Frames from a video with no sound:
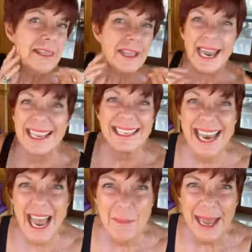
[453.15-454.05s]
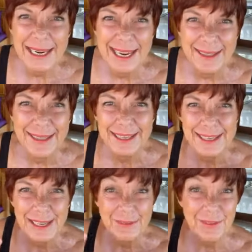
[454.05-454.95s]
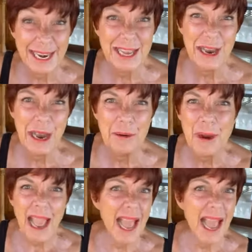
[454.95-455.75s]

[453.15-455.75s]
the last time I did this video,